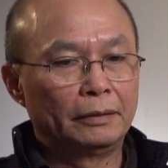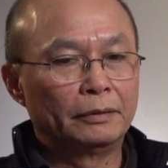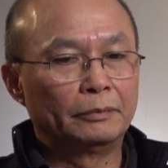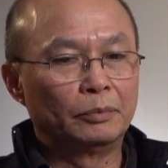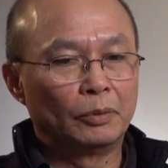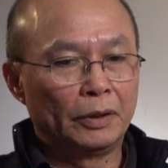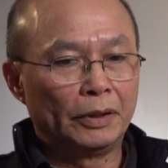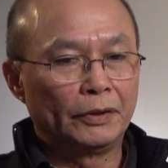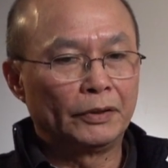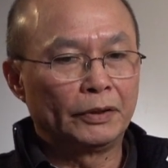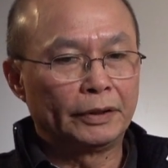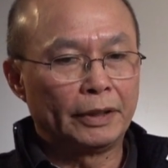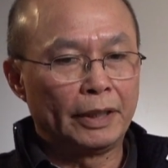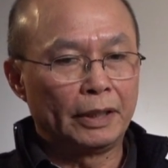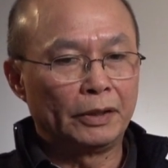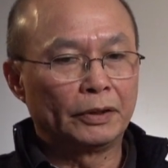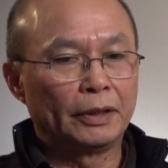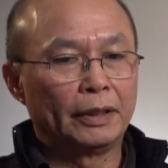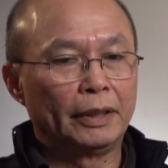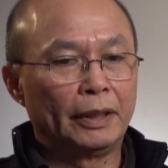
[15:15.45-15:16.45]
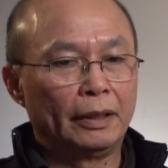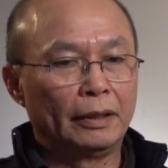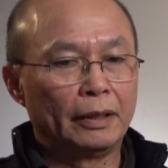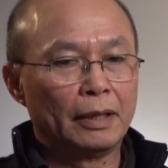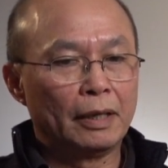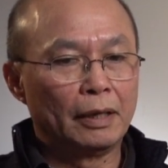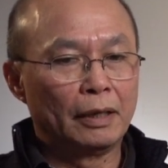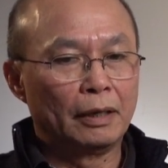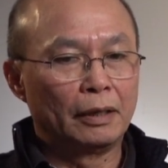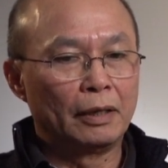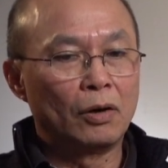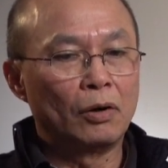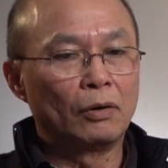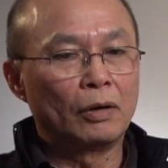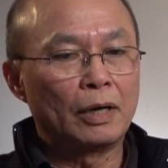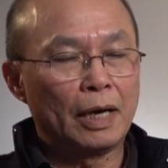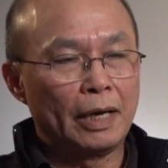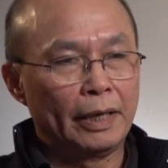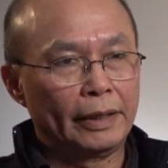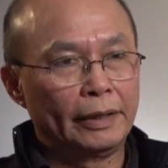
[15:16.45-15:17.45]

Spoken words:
police station in Nong Khai.